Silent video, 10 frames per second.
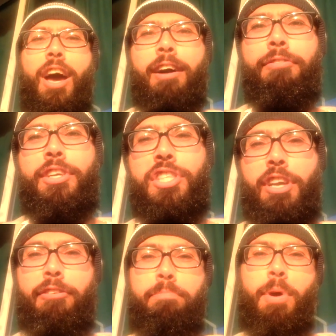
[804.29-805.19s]
coverage
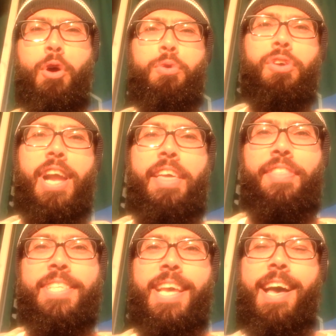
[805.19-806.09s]
of poker at
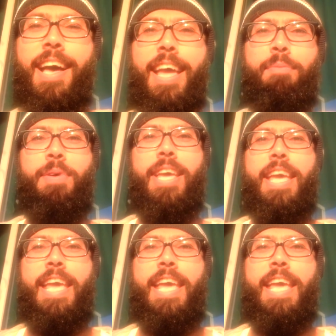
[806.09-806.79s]
the time,